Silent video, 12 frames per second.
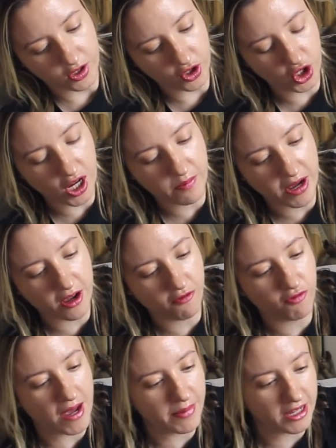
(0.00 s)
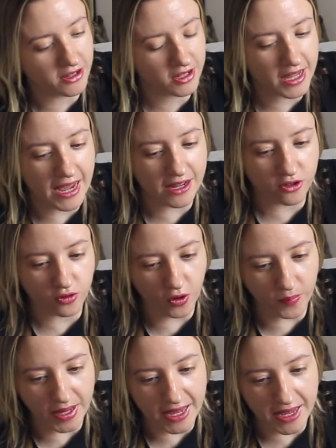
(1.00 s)
Shiba, rabbit, cat,
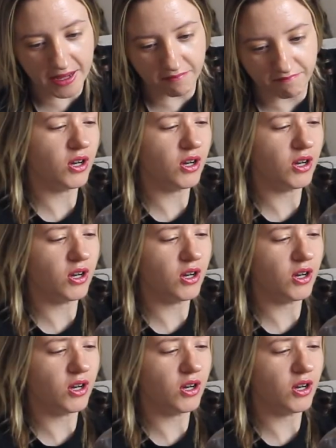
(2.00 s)
or bear?